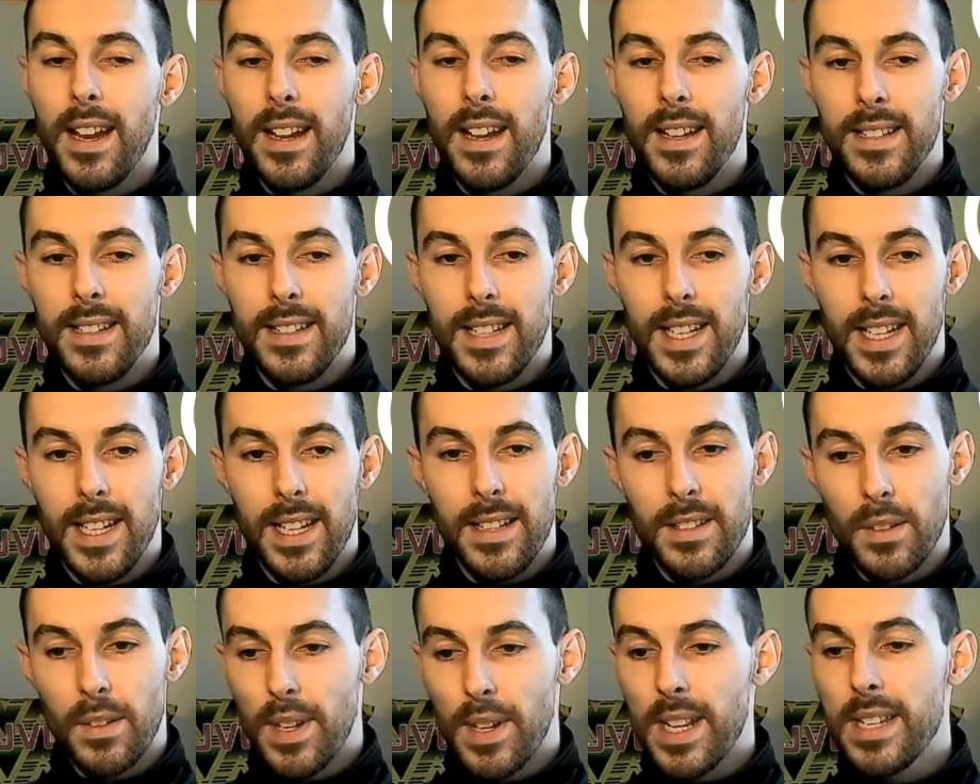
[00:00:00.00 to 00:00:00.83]

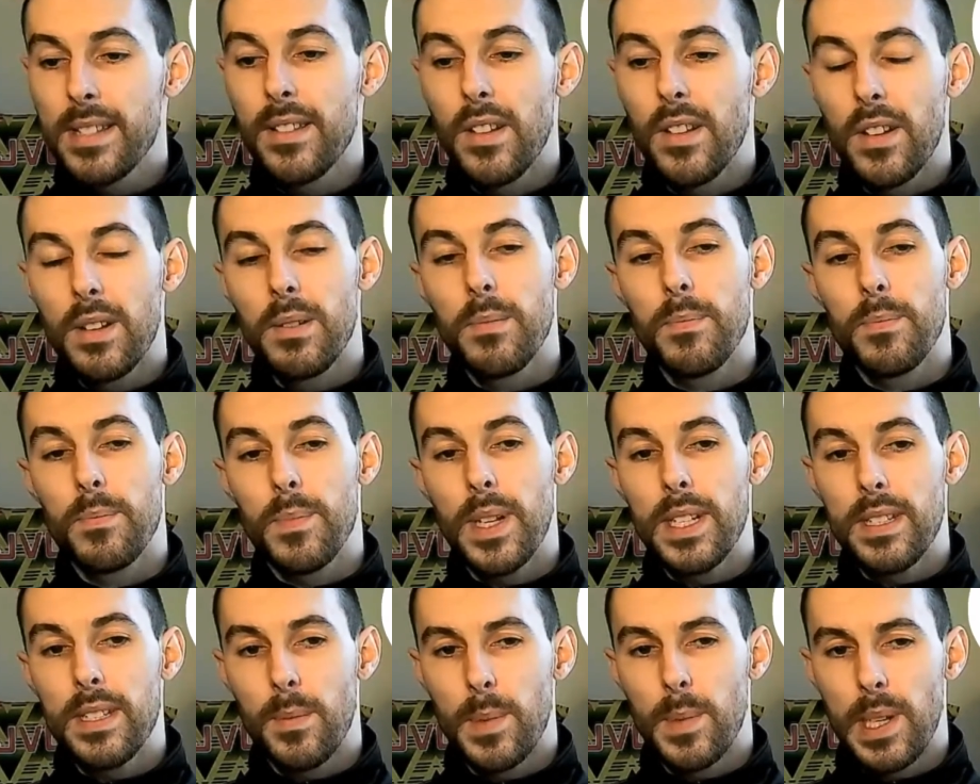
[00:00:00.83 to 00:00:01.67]
The reason I'm
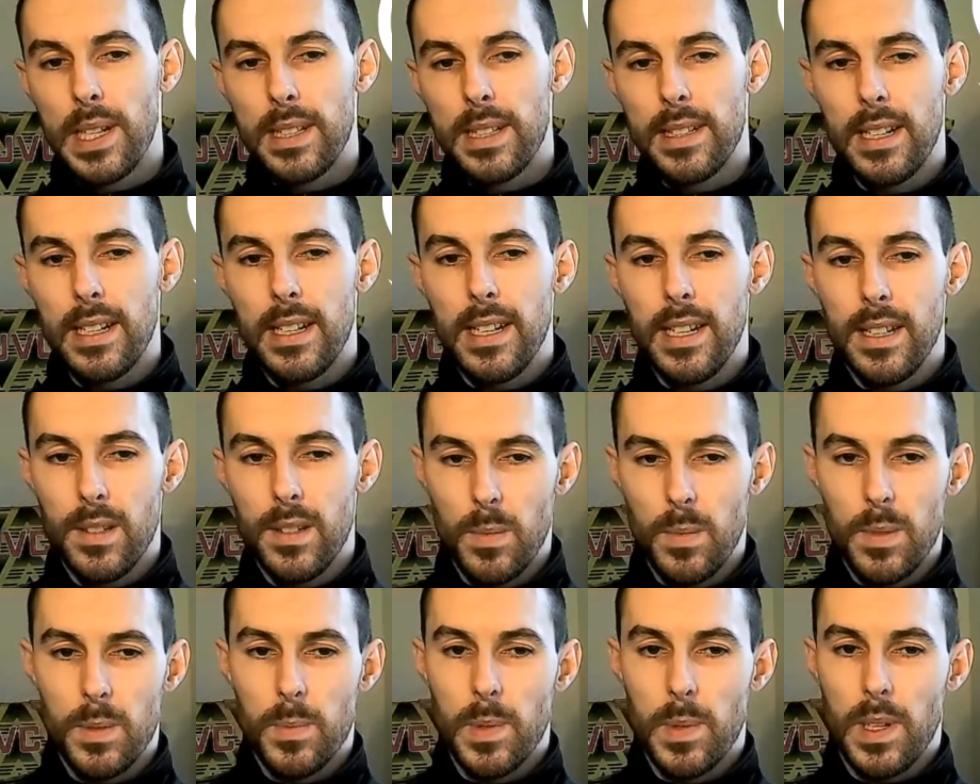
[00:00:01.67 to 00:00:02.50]
basically bringing Danny Ings up
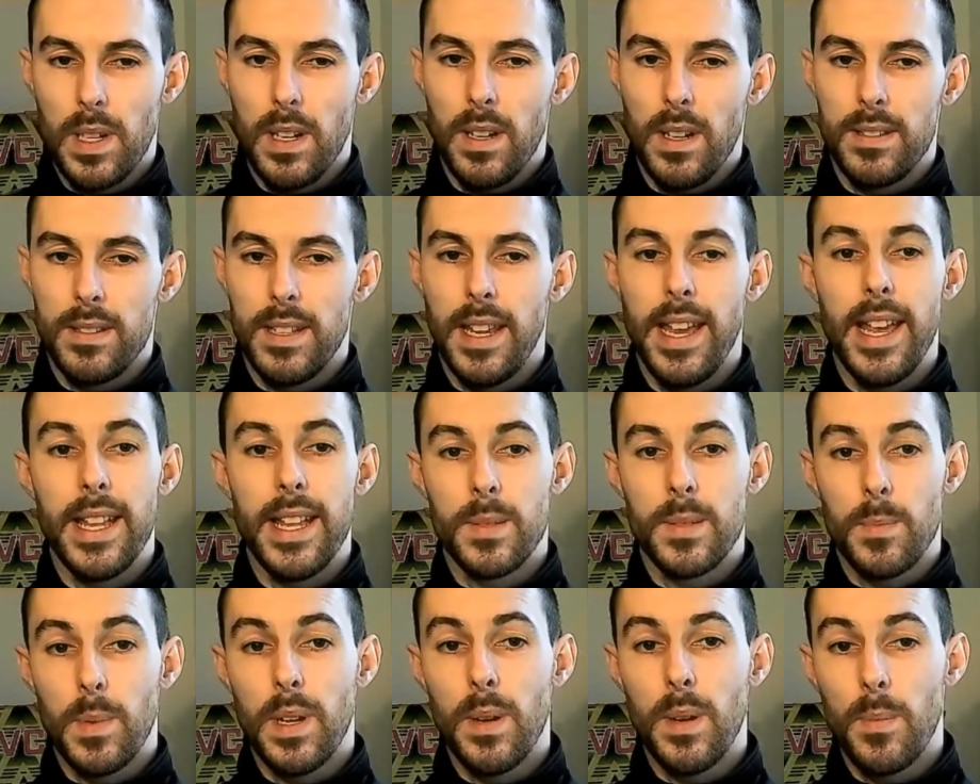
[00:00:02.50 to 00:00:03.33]
is because it's
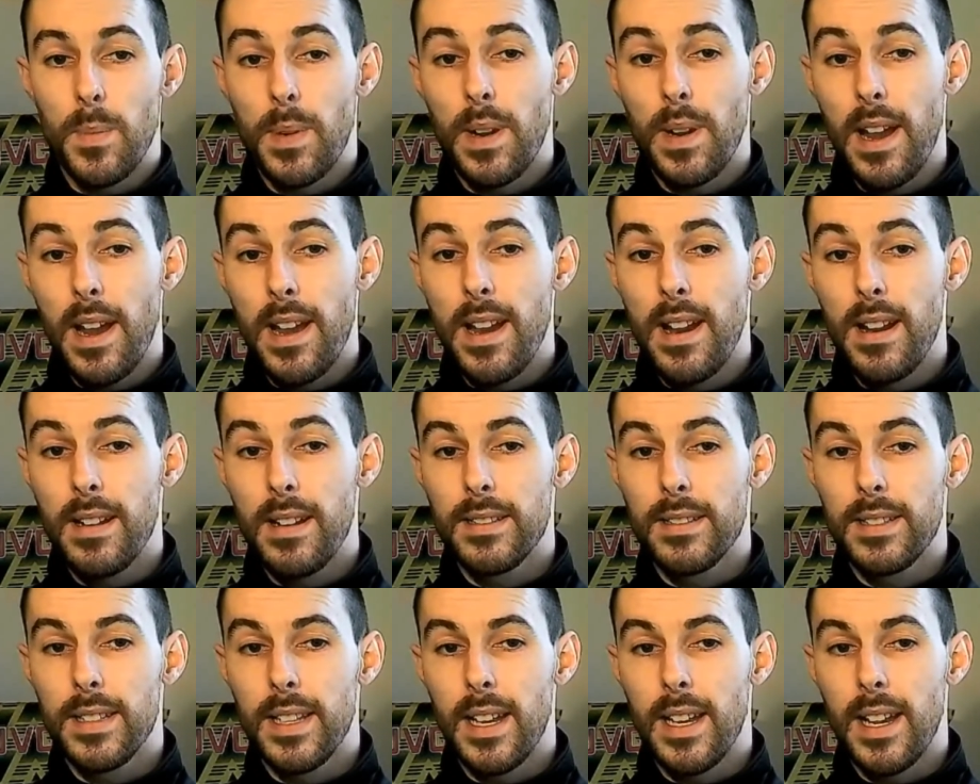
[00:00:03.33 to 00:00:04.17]
been a
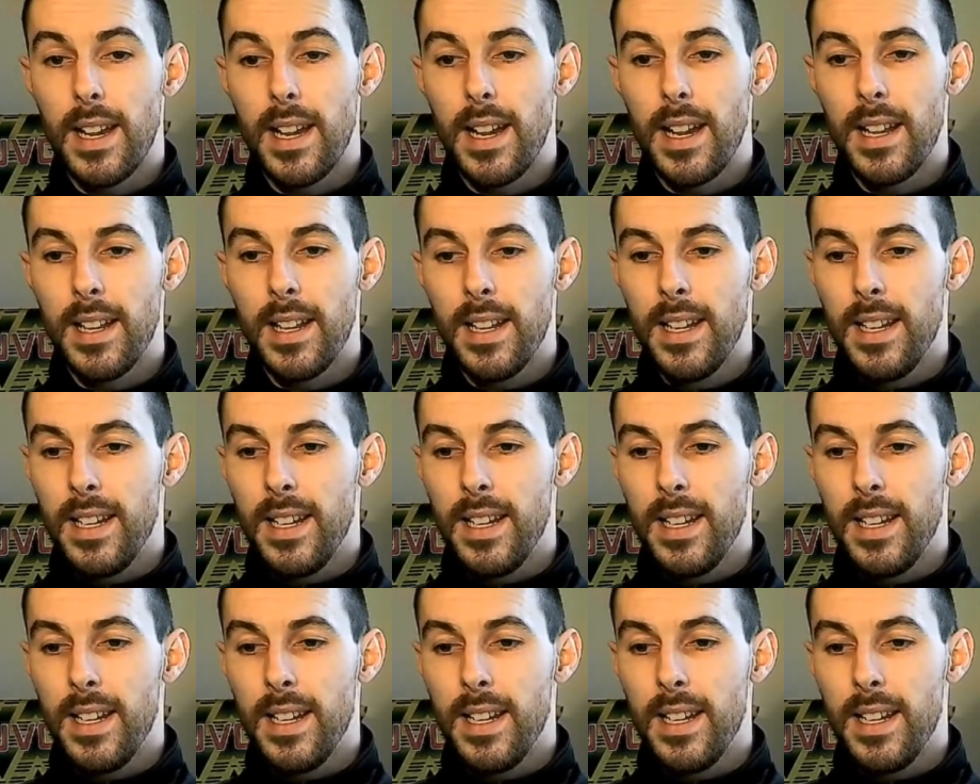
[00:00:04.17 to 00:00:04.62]
player that